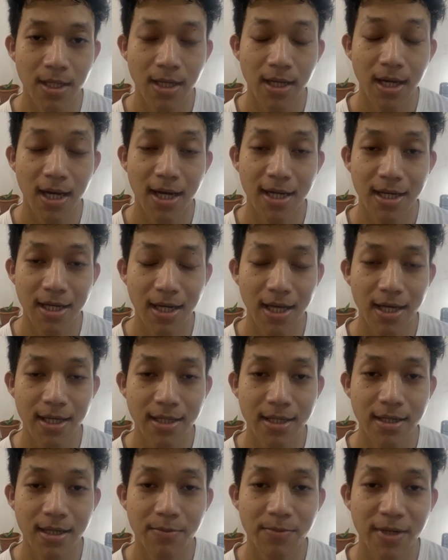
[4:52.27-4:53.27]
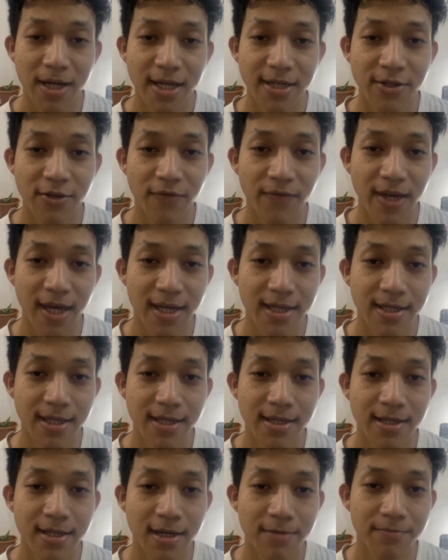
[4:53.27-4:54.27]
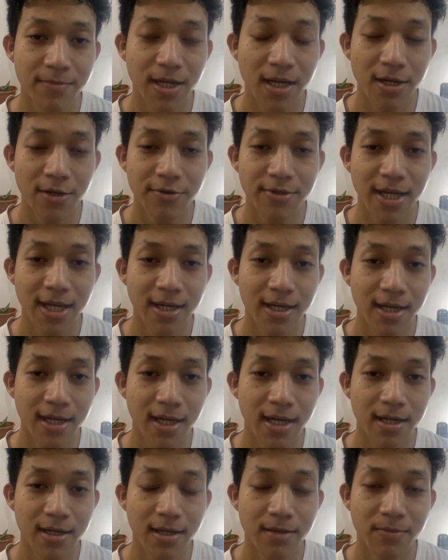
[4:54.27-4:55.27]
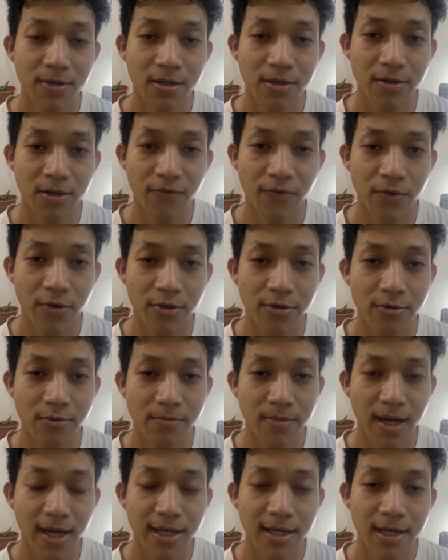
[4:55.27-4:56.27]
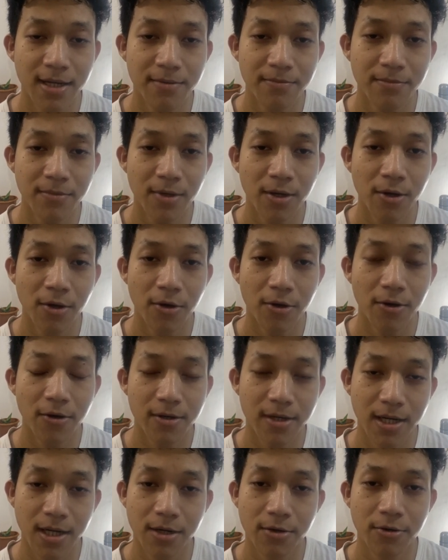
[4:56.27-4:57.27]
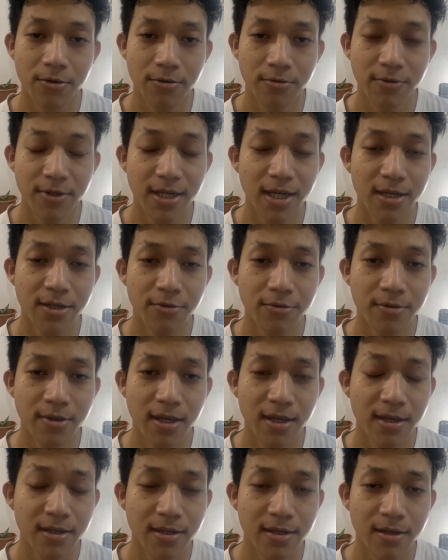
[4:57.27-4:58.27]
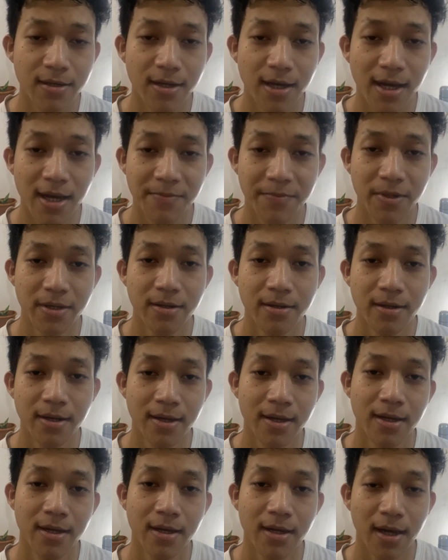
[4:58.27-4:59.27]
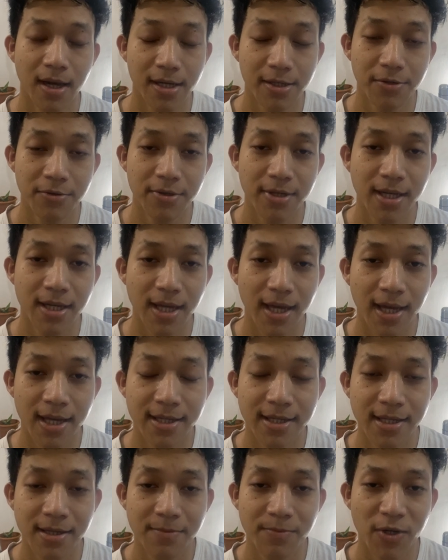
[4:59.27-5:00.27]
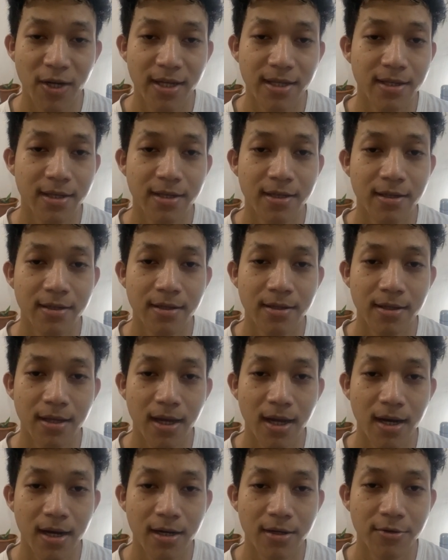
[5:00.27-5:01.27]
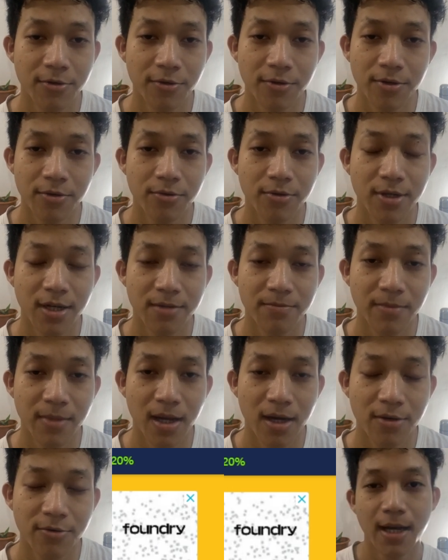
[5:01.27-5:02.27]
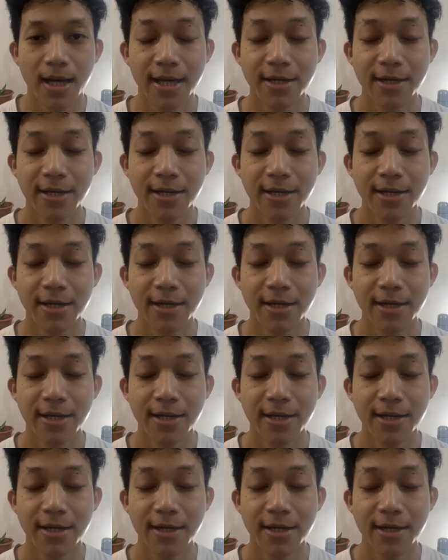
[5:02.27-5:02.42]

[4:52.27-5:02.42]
Unless the price of Axies come down and they are able to afford to buy them on their own, which I don't think is gonna happen. I don't think Axie prices are going to come down.